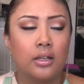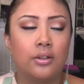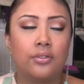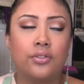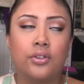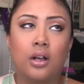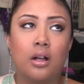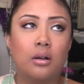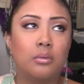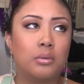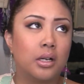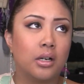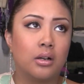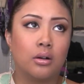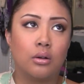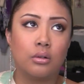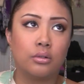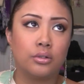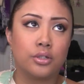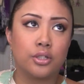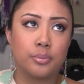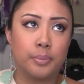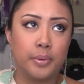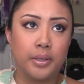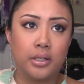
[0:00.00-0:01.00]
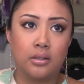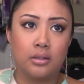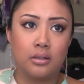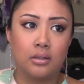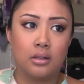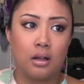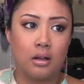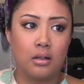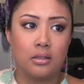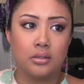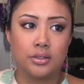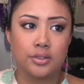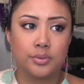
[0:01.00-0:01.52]
If y'all want a whole spiel
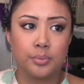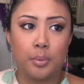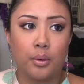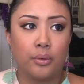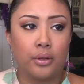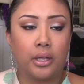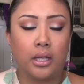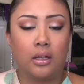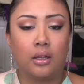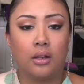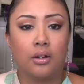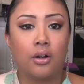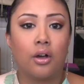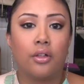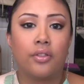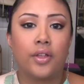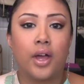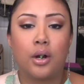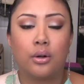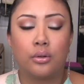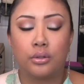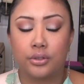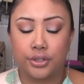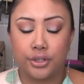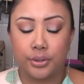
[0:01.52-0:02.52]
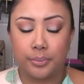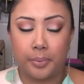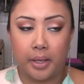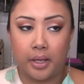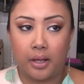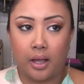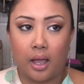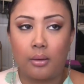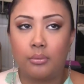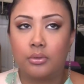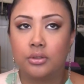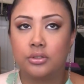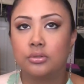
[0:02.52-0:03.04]
on smoking and all that whole
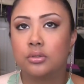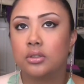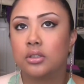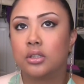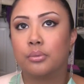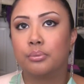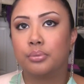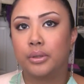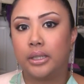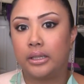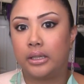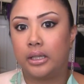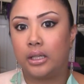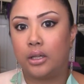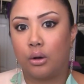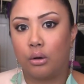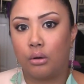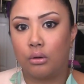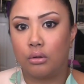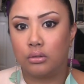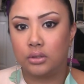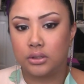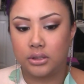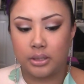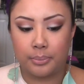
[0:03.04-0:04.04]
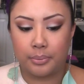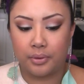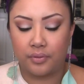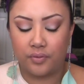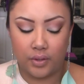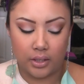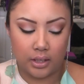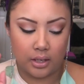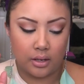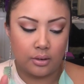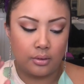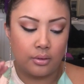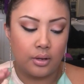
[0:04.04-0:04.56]
shebang, I will do a completely whole separate
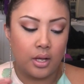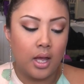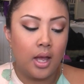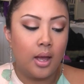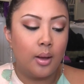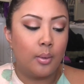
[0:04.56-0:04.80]
video.